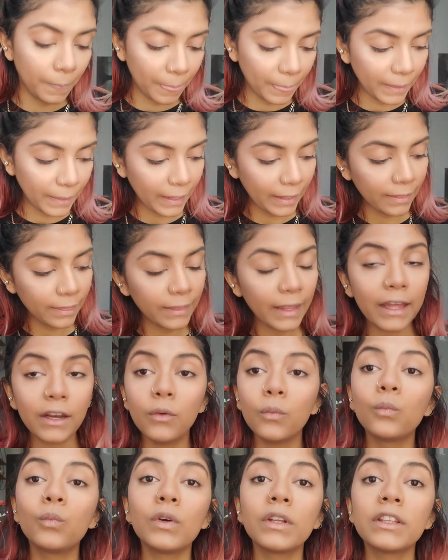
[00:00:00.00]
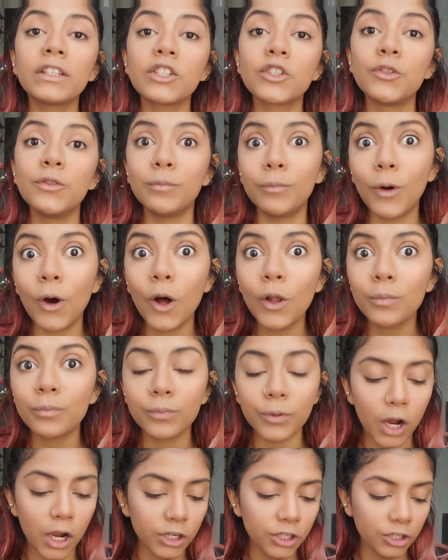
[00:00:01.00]
And then with the small
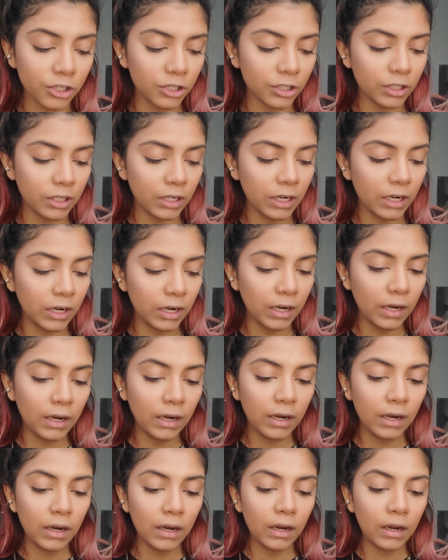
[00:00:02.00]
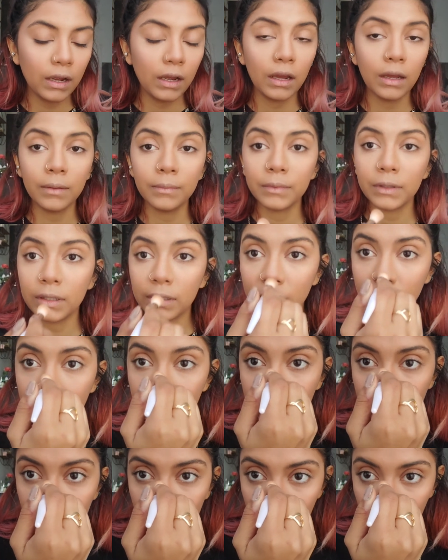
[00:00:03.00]
brush, I'm gonna
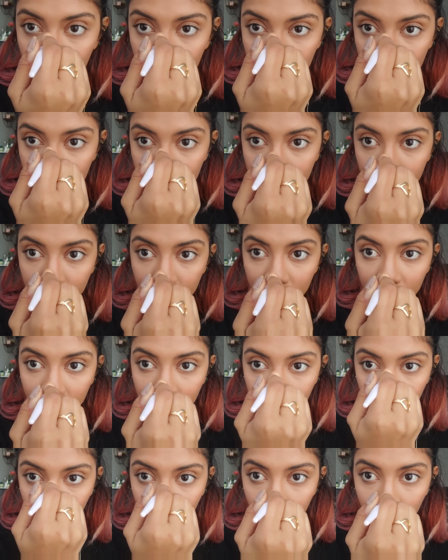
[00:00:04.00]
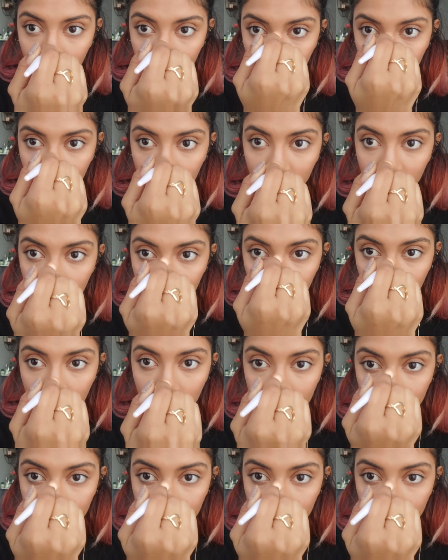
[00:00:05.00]
be putting it over here